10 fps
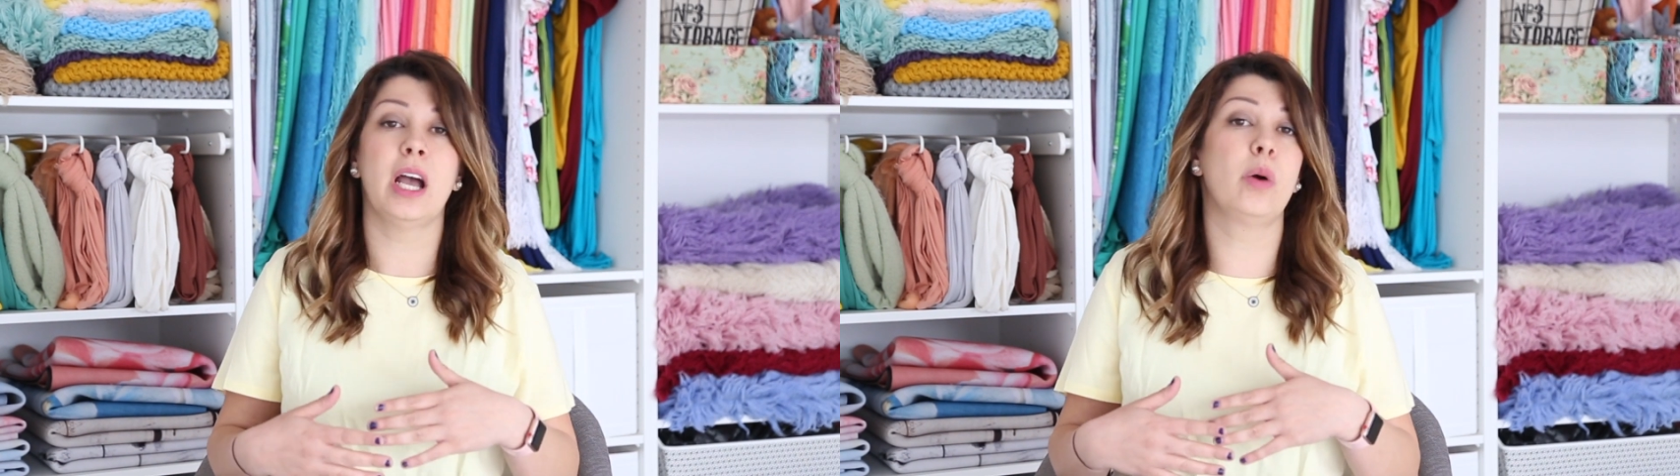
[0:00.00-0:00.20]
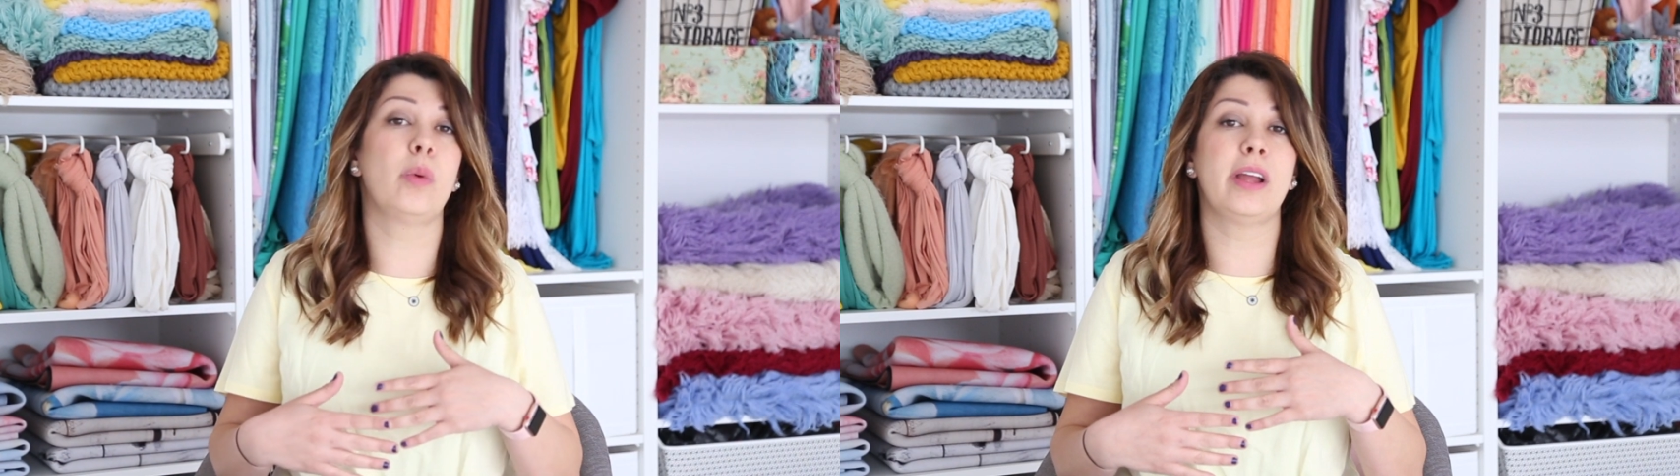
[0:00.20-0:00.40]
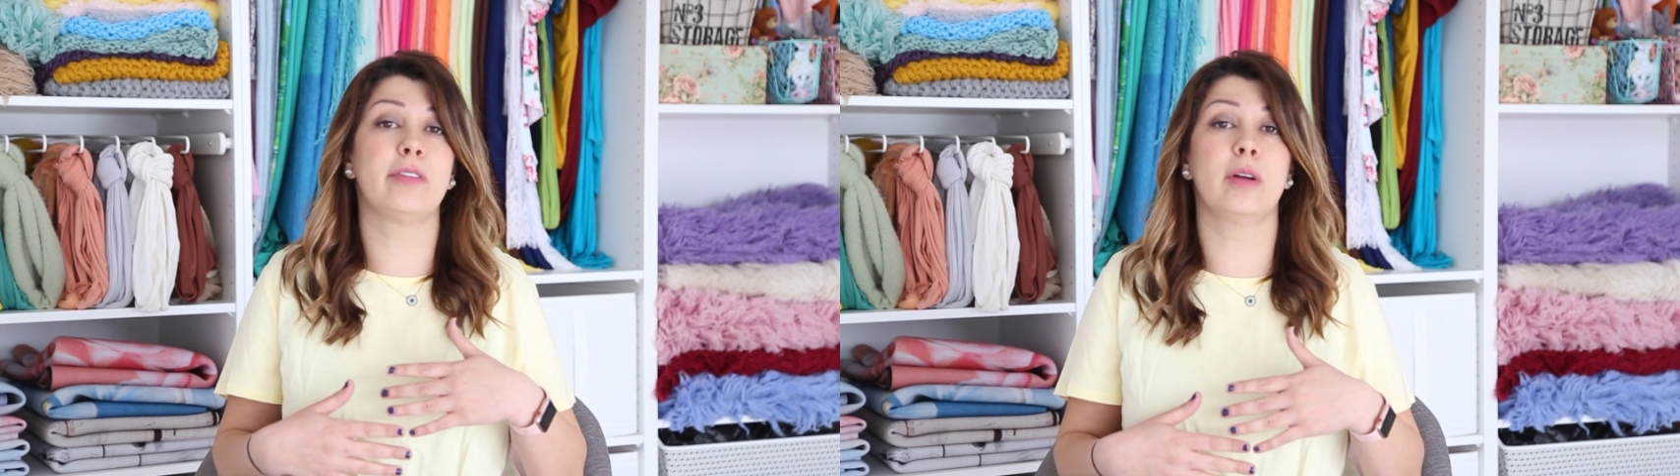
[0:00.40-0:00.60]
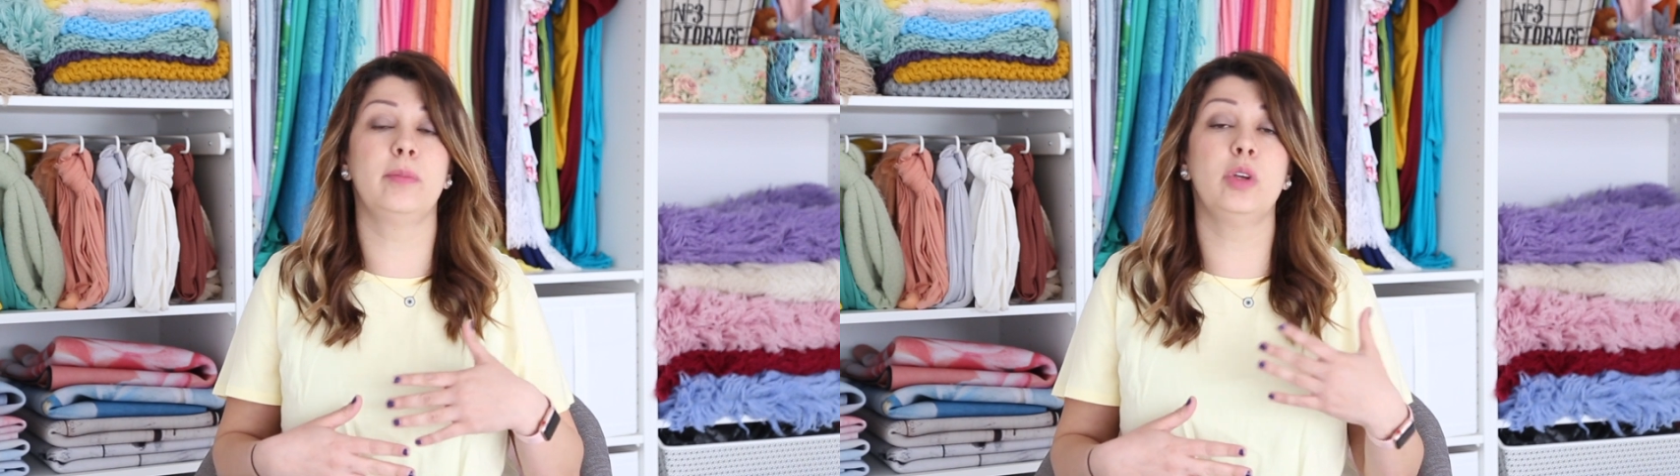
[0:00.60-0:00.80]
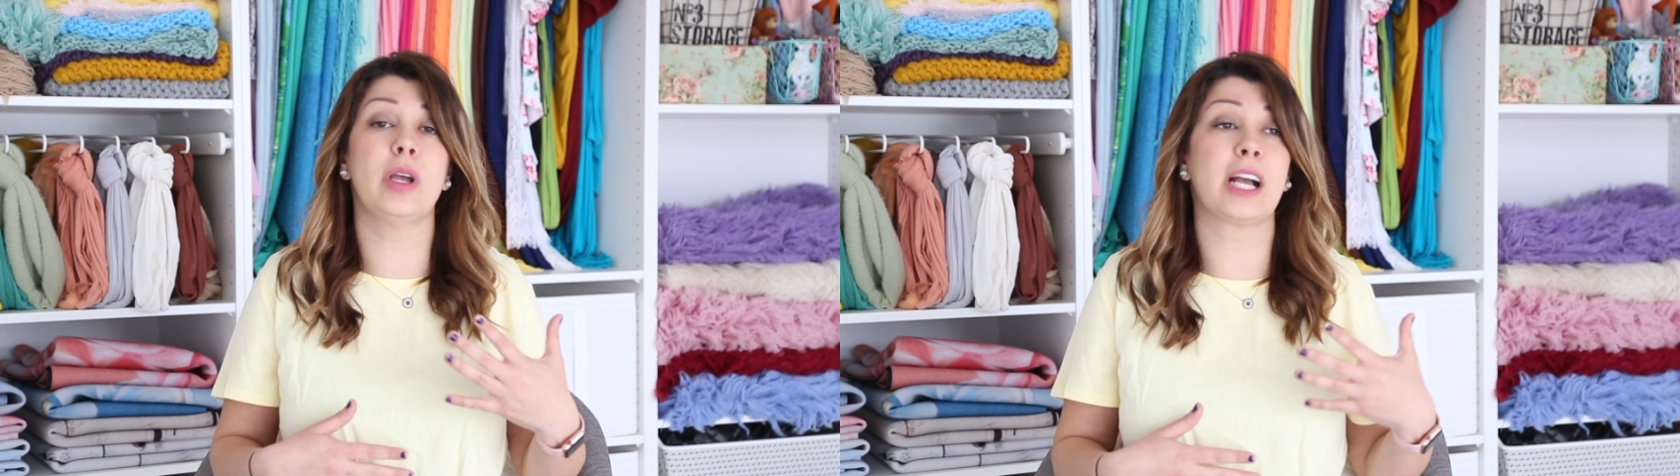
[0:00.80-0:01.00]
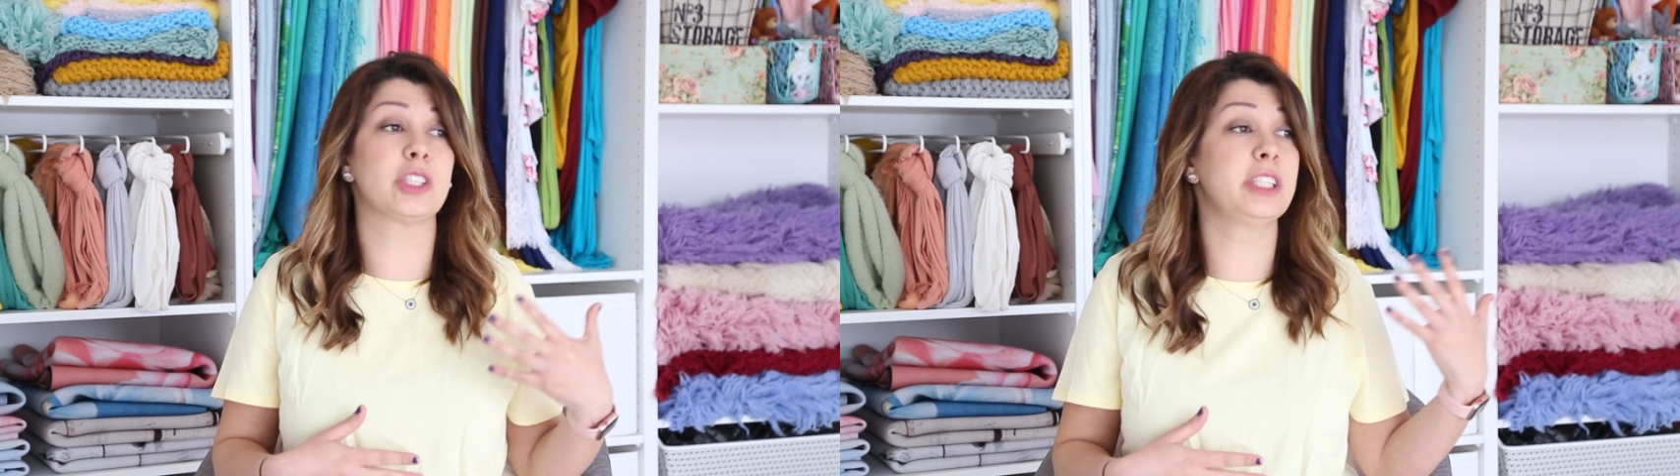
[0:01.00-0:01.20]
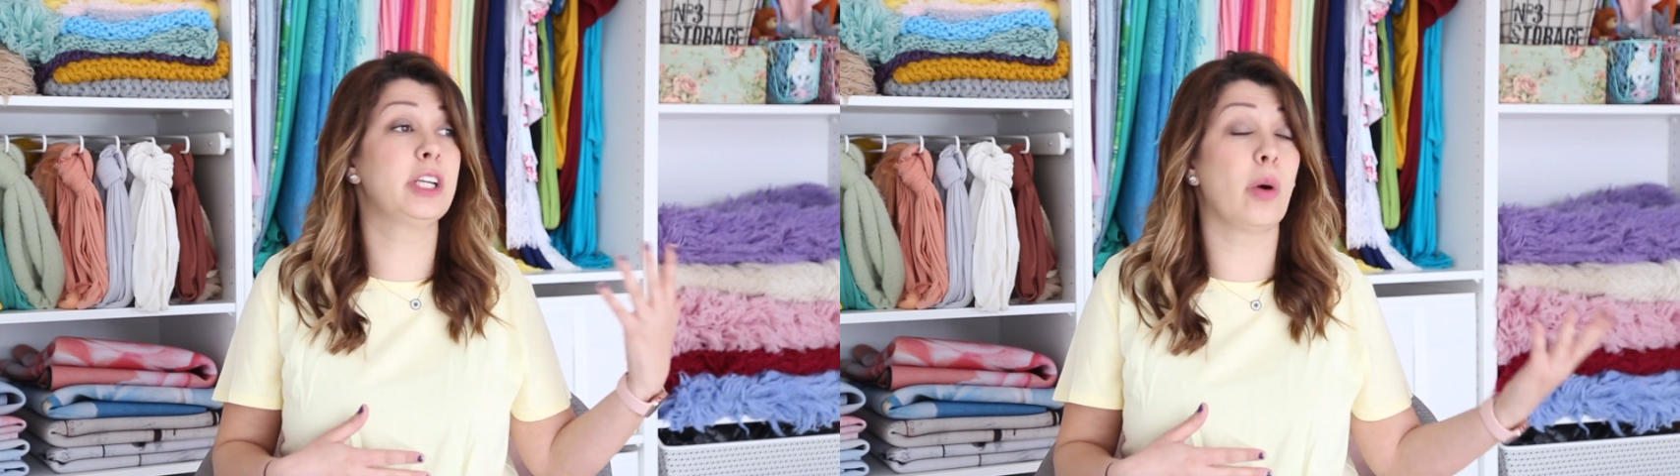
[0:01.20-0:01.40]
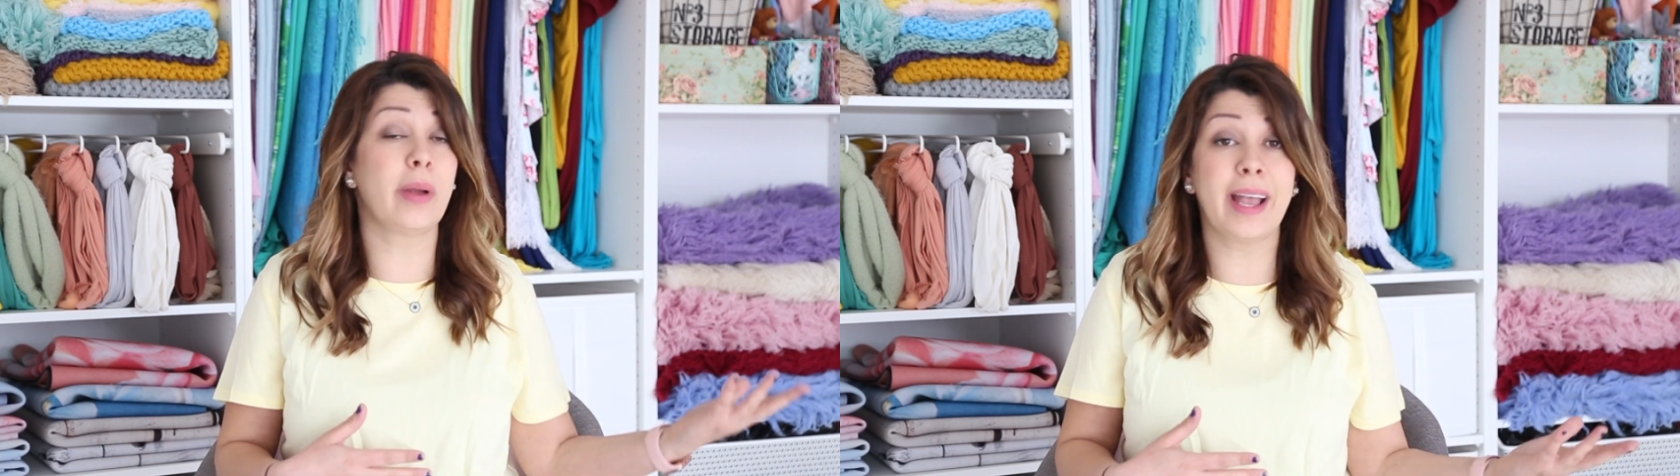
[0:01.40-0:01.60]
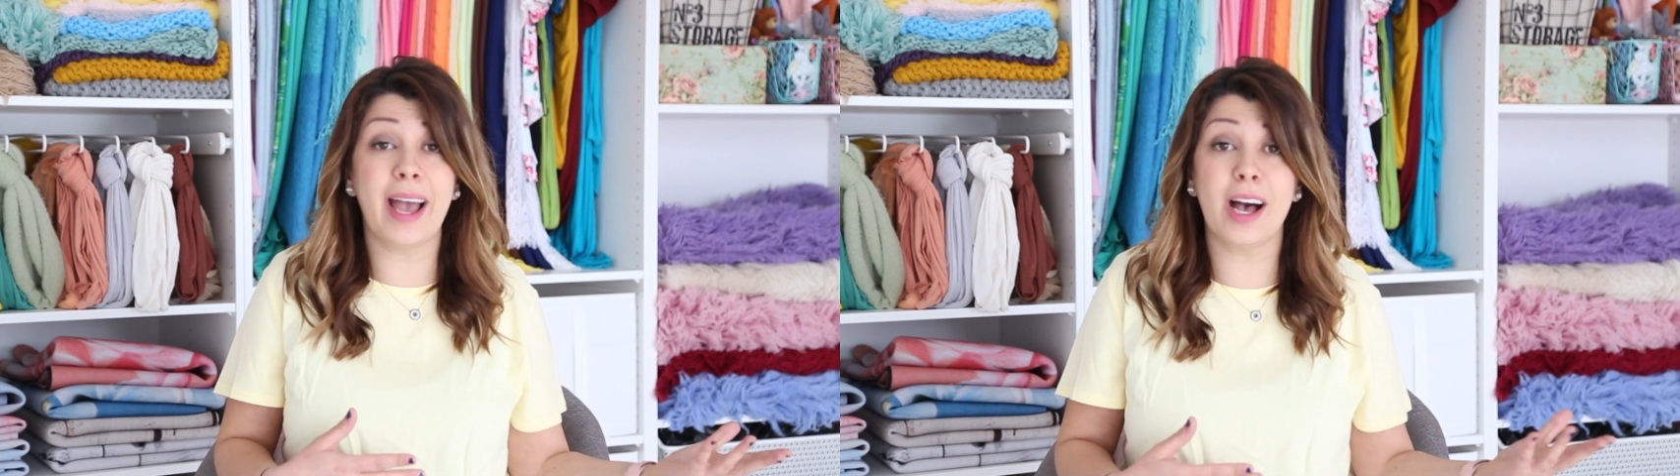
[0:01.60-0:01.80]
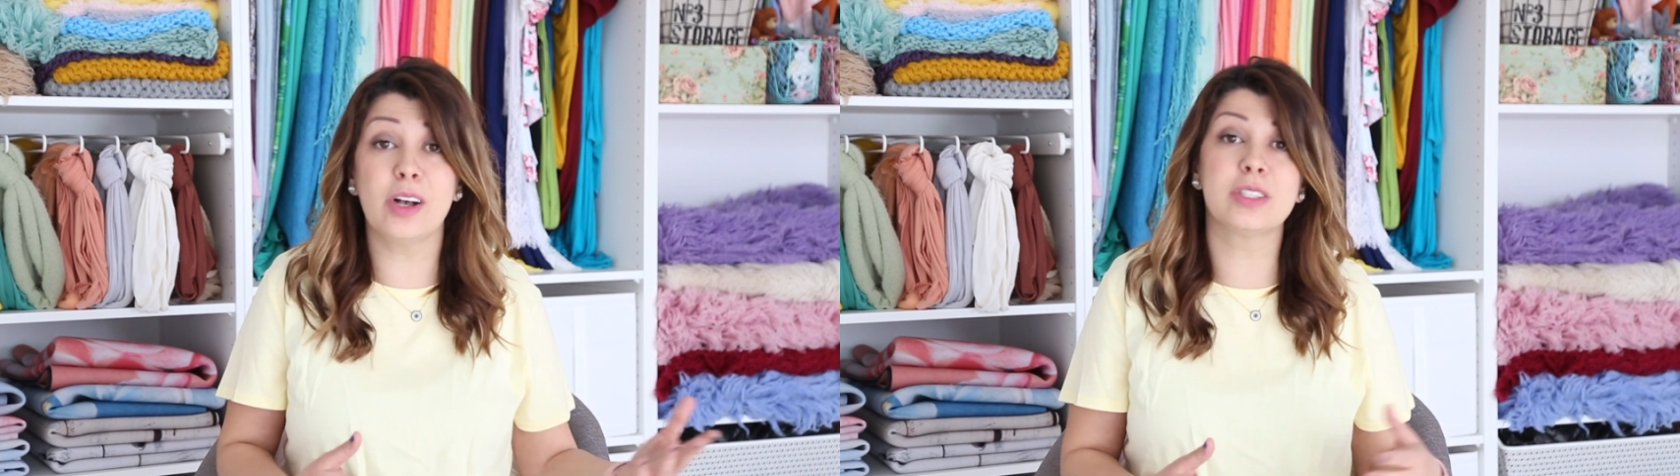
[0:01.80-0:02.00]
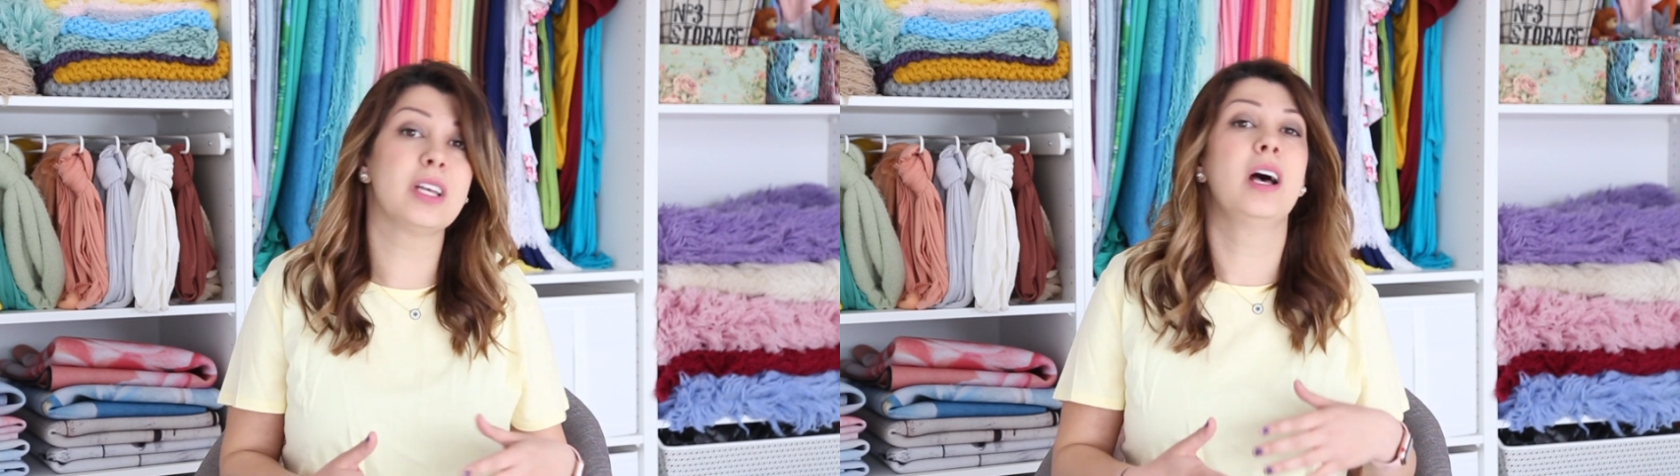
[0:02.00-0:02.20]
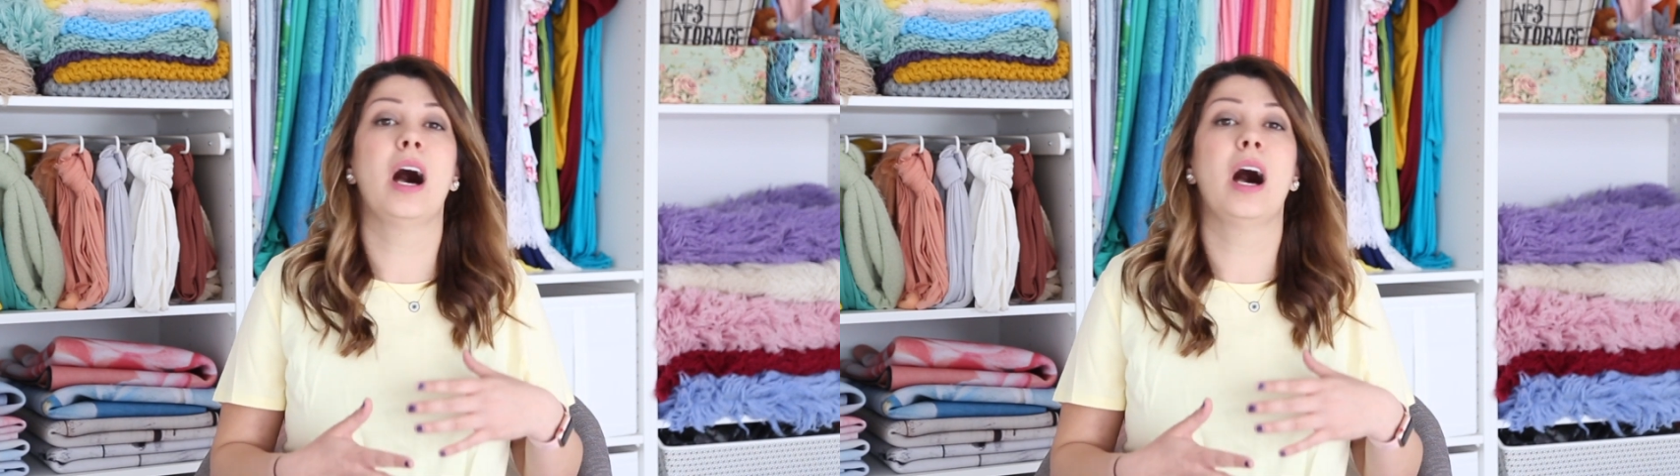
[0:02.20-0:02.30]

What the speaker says: away from you actually going out,